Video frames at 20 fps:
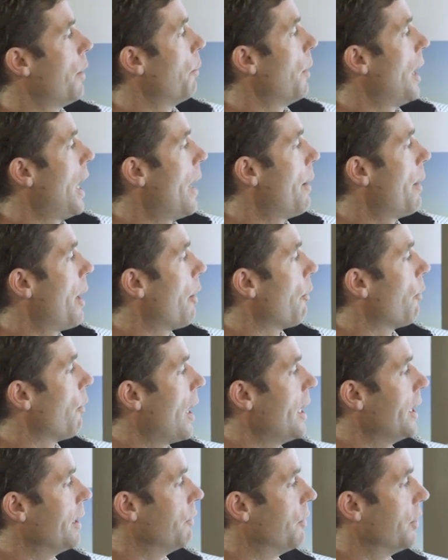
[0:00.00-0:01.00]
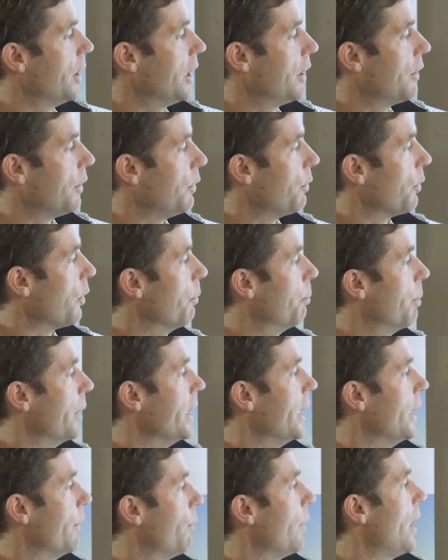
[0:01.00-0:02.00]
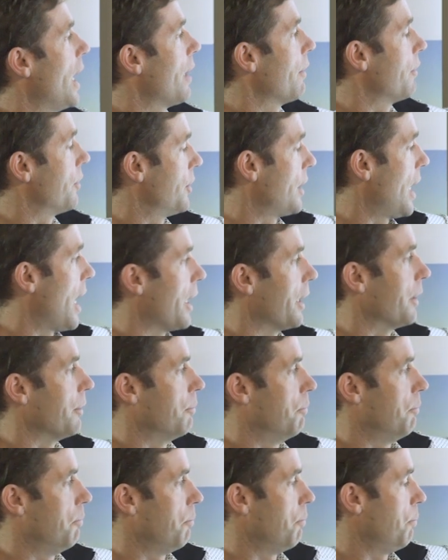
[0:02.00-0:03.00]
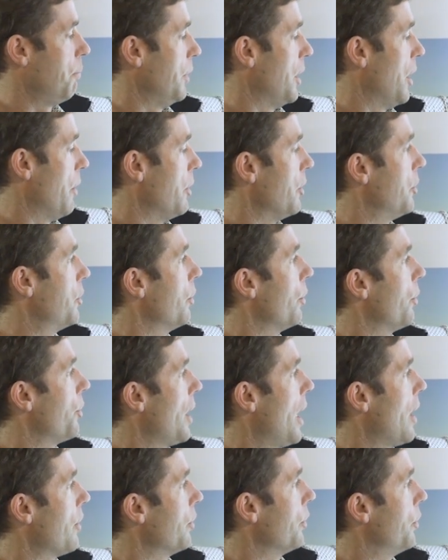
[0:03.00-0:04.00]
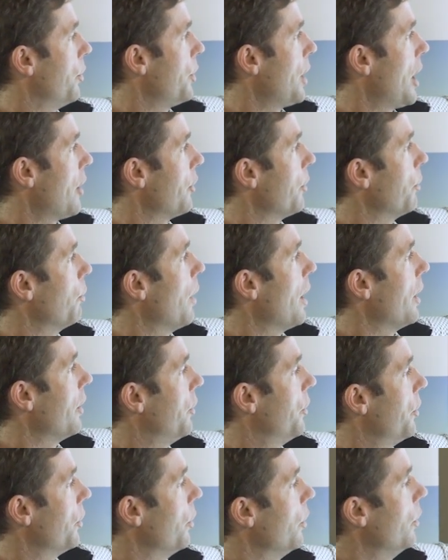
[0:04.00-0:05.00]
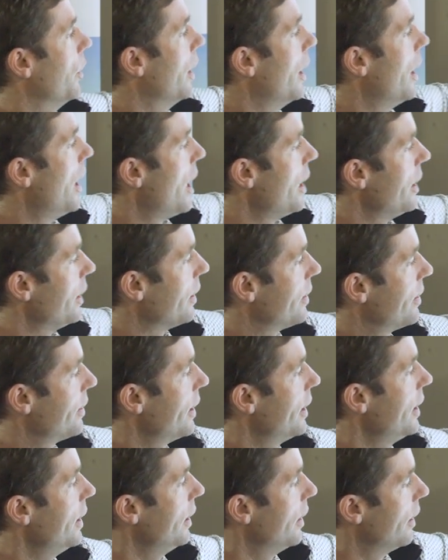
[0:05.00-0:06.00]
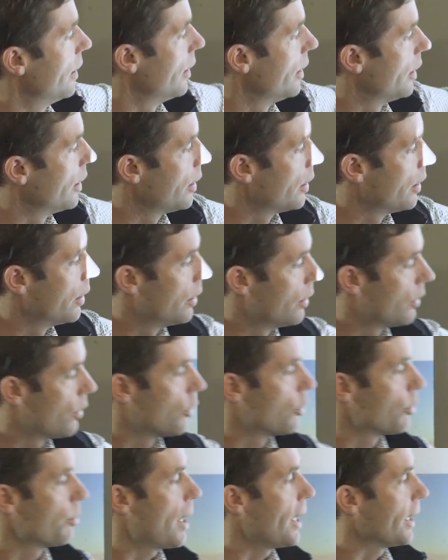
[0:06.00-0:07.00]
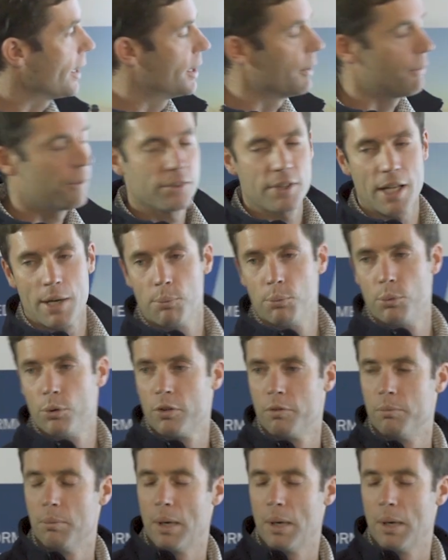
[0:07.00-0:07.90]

how our rate of decrease would have been if we had started, in 2000, 2001, 2, and you can see the dramatic difference that would have